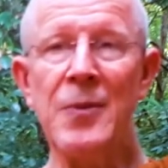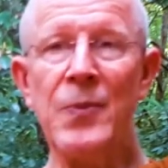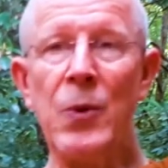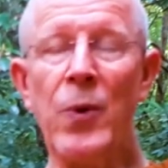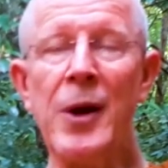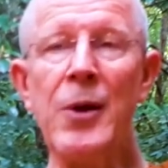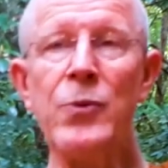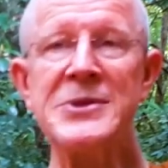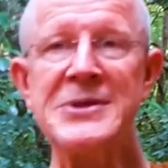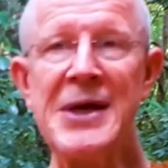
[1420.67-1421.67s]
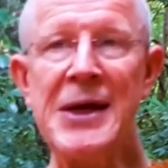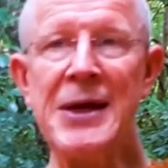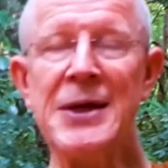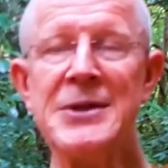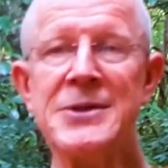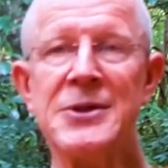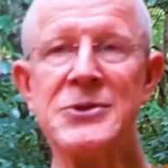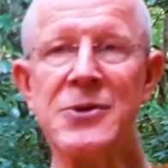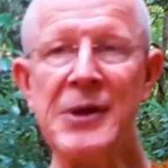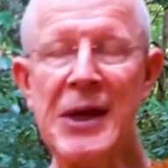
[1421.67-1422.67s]
But what I will say is, in
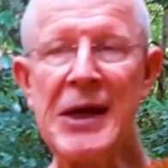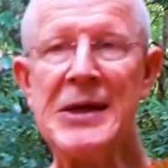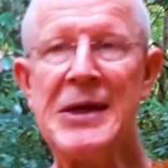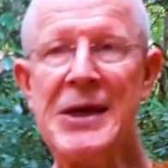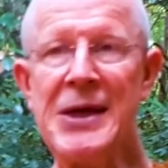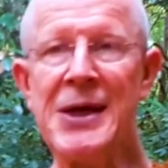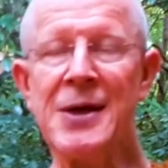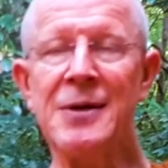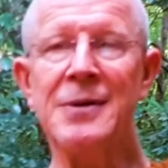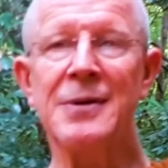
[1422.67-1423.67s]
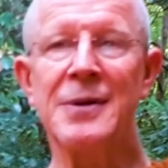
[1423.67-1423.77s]
Sri Lanka here,